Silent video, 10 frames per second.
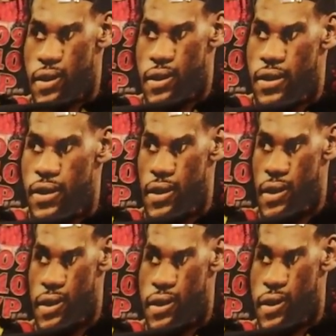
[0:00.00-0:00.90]

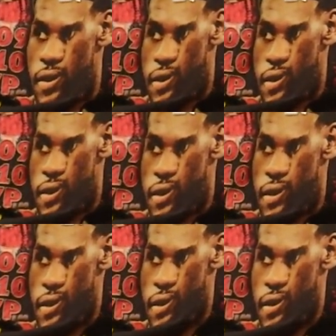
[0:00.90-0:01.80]

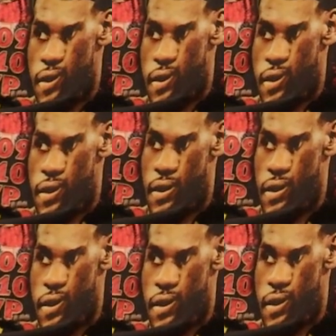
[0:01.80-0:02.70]

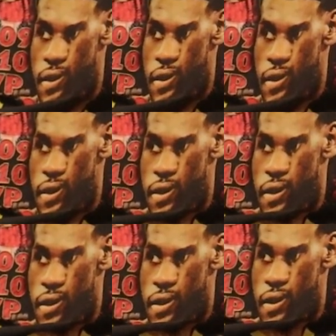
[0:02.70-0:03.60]

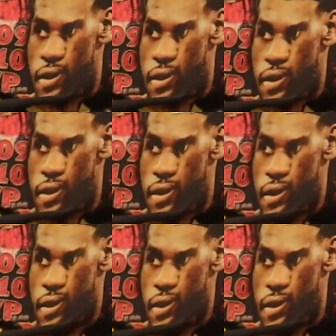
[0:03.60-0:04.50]

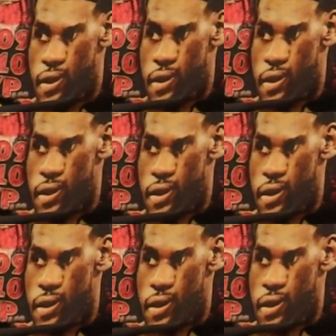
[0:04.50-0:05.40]
This person isn't speaking.